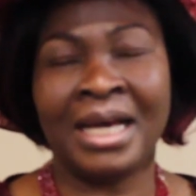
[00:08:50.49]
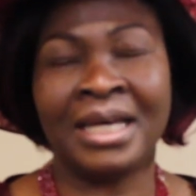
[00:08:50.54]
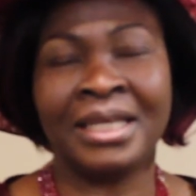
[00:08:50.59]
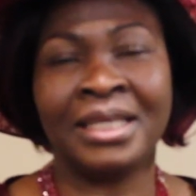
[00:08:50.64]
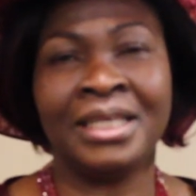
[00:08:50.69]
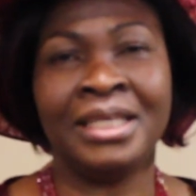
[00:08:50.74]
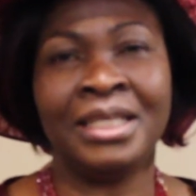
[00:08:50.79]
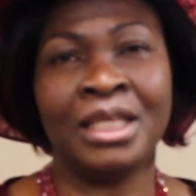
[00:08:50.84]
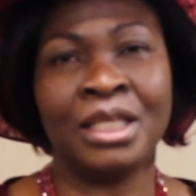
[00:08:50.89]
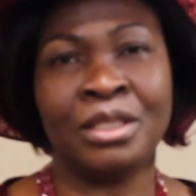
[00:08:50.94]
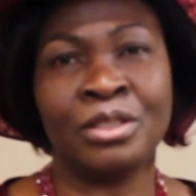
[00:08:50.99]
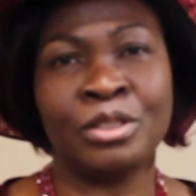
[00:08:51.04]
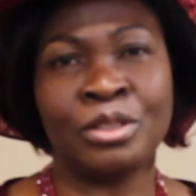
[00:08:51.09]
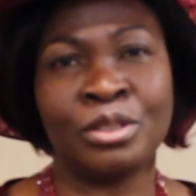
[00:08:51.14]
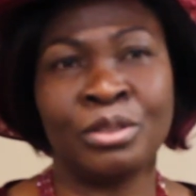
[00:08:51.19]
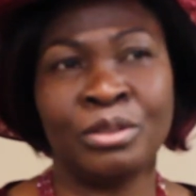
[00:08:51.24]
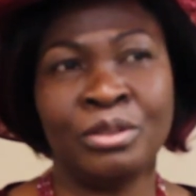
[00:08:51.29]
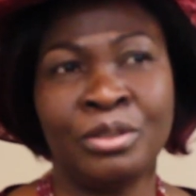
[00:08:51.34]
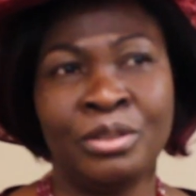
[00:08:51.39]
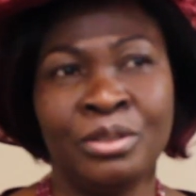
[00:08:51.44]
Akima
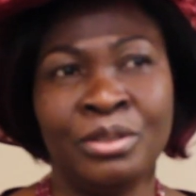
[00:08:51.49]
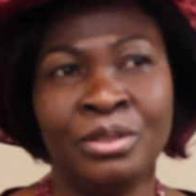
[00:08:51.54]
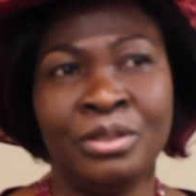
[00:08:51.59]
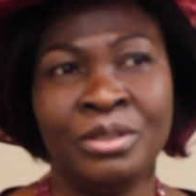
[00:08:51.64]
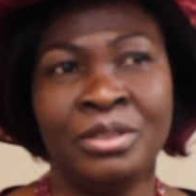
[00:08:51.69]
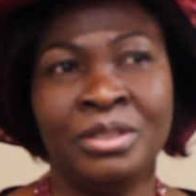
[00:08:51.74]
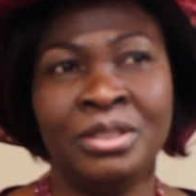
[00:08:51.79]
Soto